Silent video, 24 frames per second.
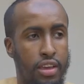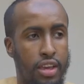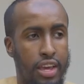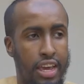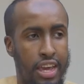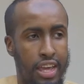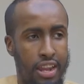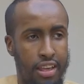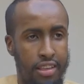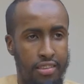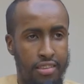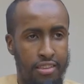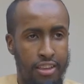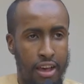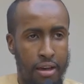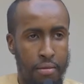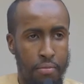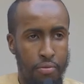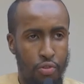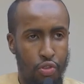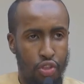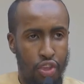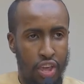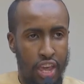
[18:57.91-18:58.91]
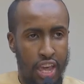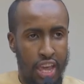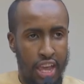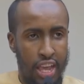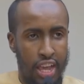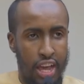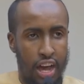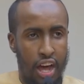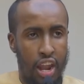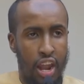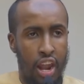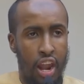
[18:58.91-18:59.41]
it is
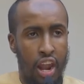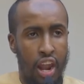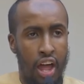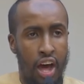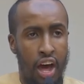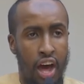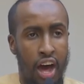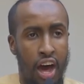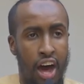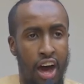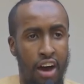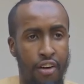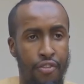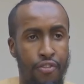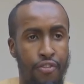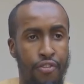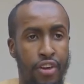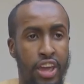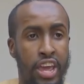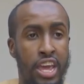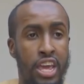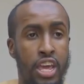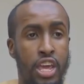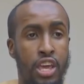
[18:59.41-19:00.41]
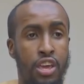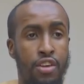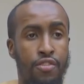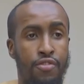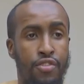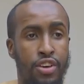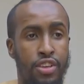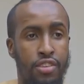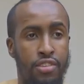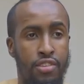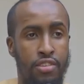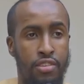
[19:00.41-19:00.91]
something Allah
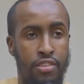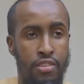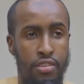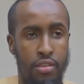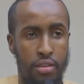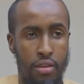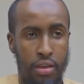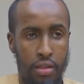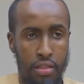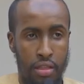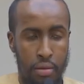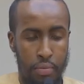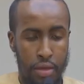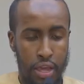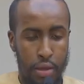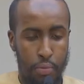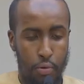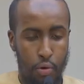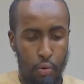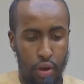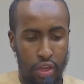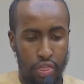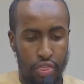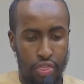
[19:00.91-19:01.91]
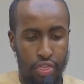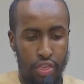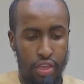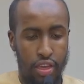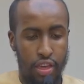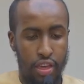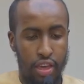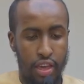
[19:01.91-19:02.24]
favors the people with